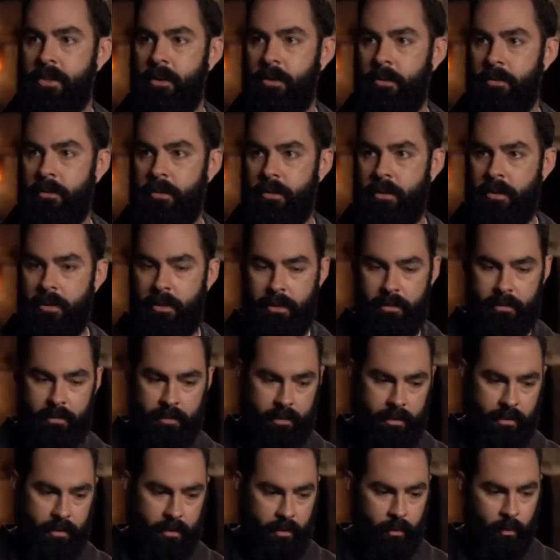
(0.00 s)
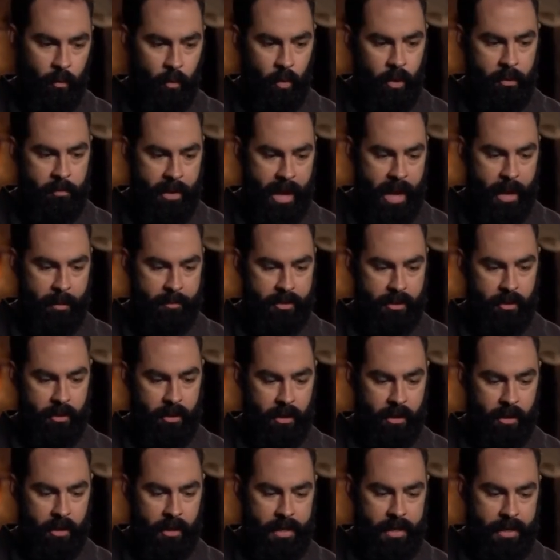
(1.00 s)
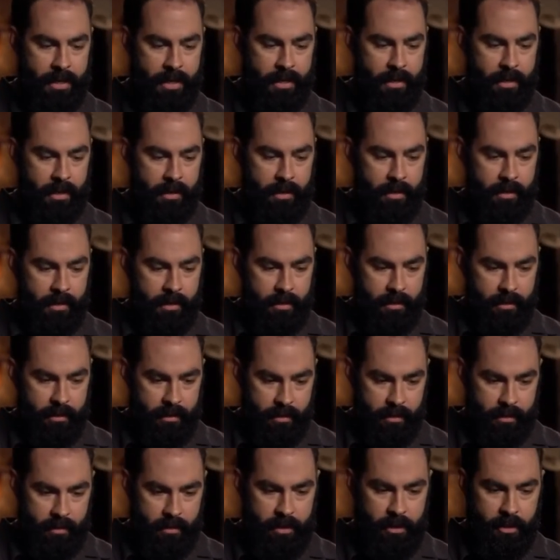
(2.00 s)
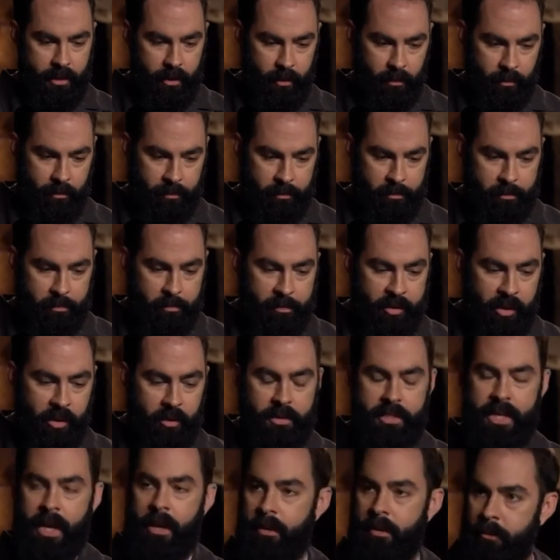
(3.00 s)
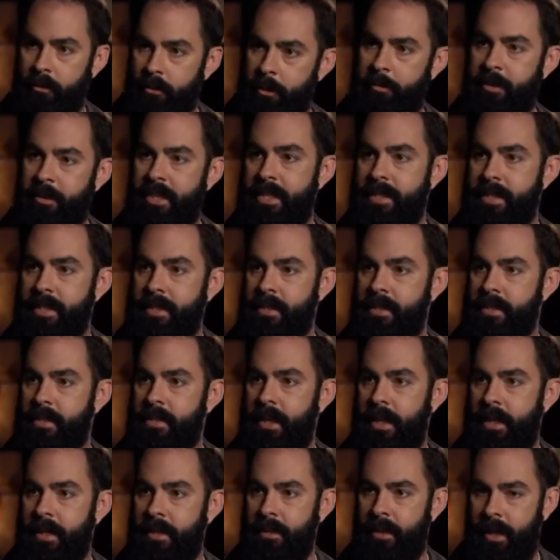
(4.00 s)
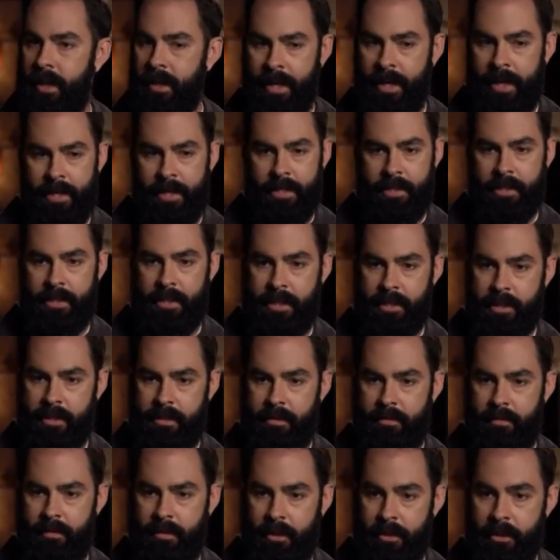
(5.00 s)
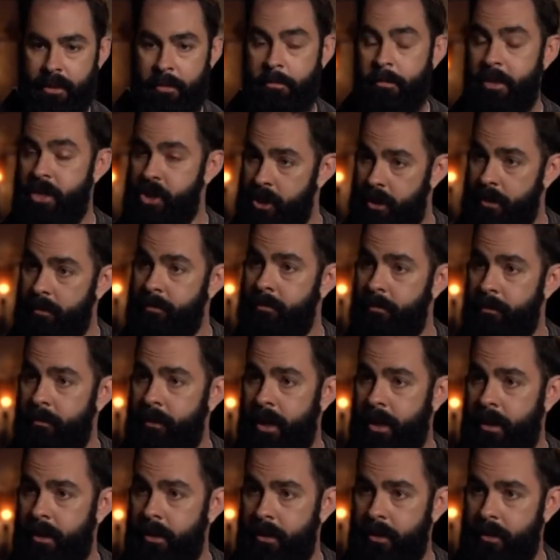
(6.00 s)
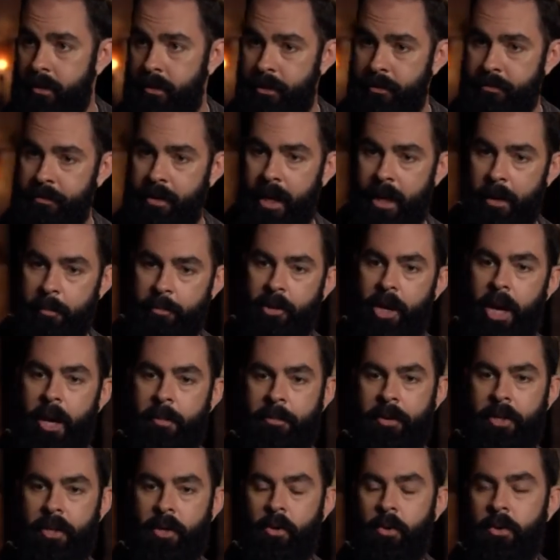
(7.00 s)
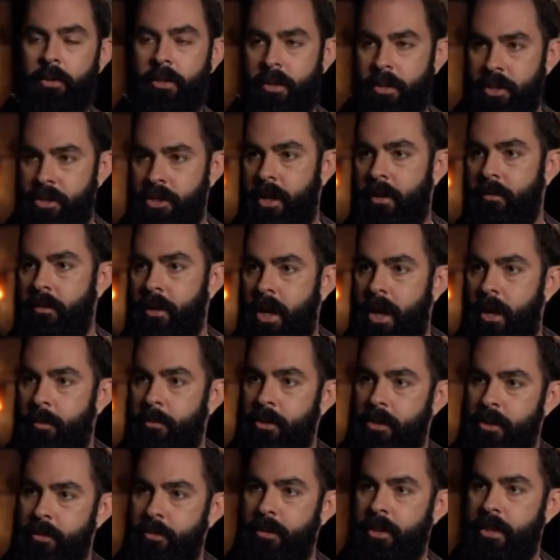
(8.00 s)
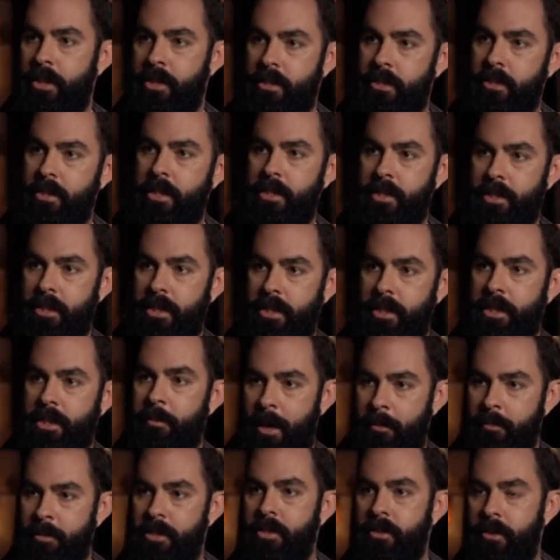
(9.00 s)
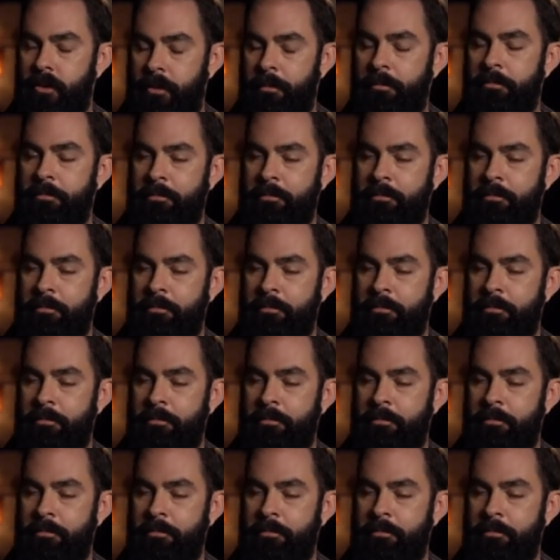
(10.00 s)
So the war maps are built out of those pieces. And again, there's a mission, right? You've got a primary goal that you're trying to accomplish with each of these maps. So.